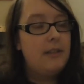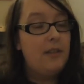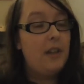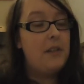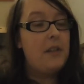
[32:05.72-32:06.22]

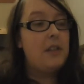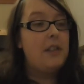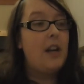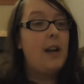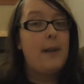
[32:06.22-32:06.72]
in 5
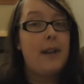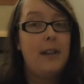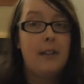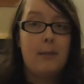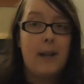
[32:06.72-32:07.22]
years' time, I
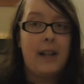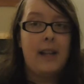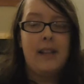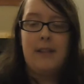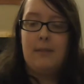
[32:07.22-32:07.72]
can look
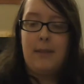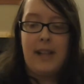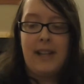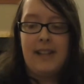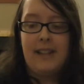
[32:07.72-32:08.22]
back at it
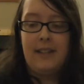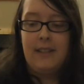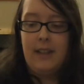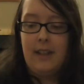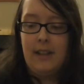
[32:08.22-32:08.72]

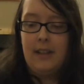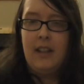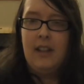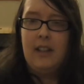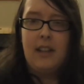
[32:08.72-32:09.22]
and
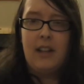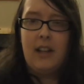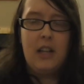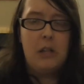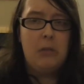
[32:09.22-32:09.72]
think, did
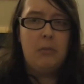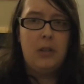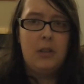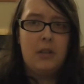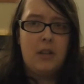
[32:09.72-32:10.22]
I
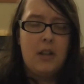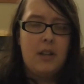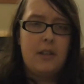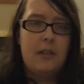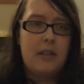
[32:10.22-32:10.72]
accomplish
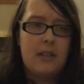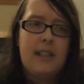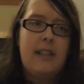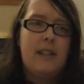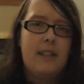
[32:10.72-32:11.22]
those
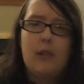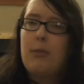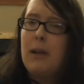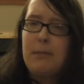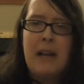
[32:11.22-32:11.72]
things
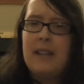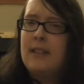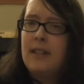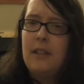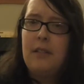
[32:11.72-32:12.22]
that my
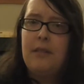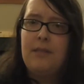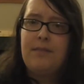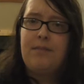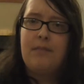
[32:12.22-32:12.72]
past
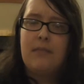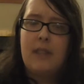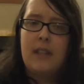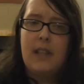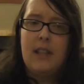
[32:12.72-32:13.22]
self
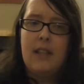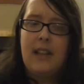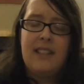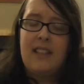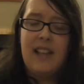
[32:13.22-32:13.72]
did
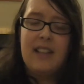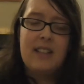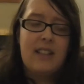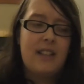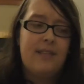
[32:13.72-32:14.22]
and
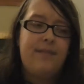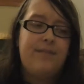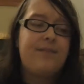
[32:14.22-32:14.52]
asked?